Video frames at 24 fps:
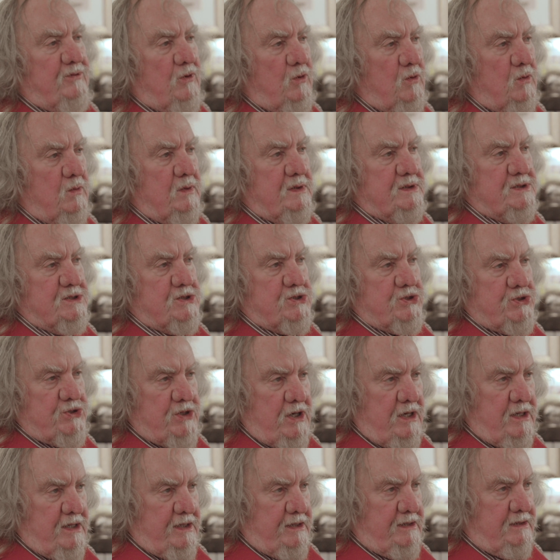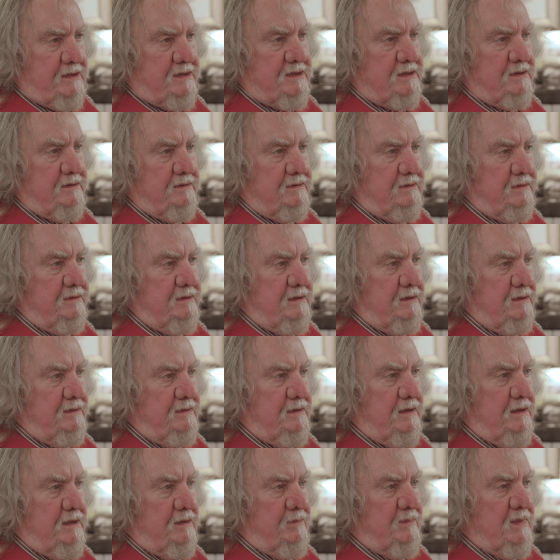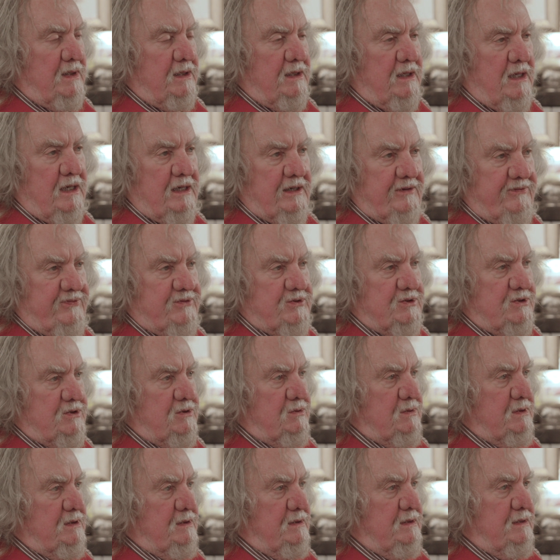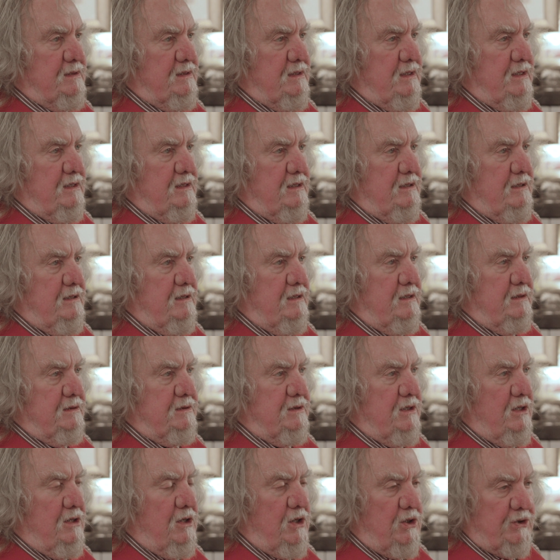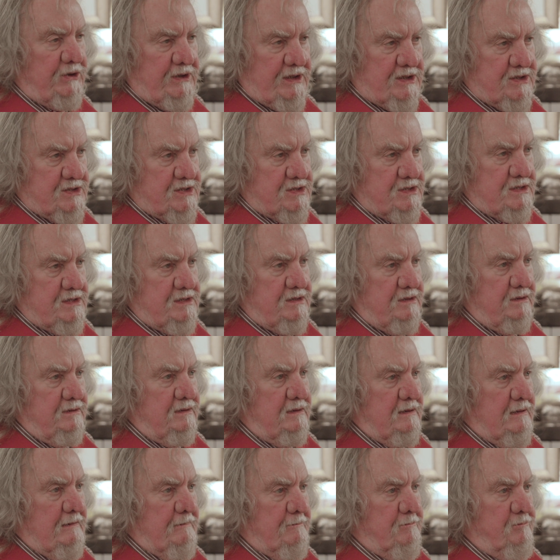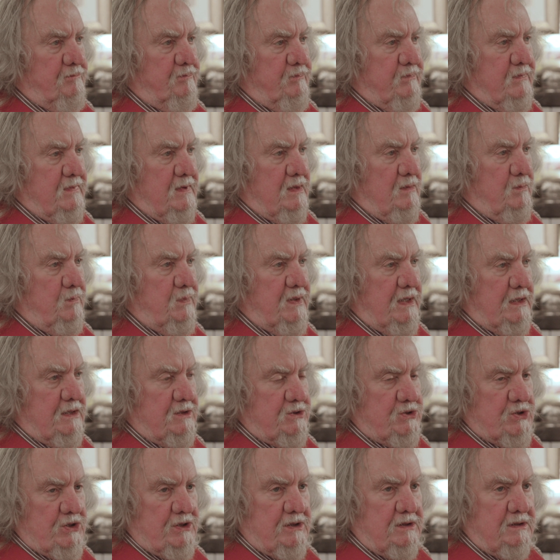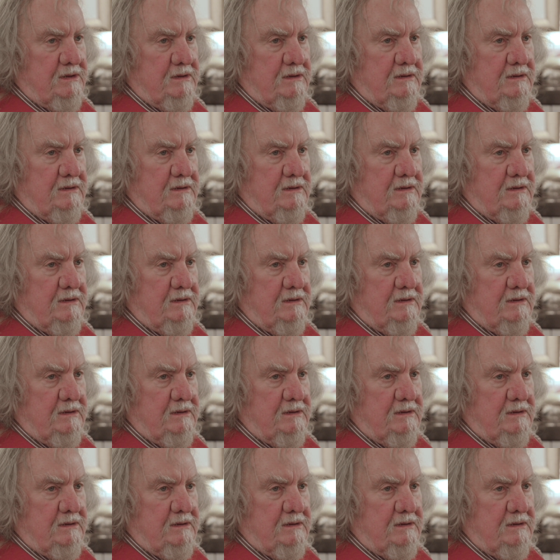always tried in my life to do an honest picture,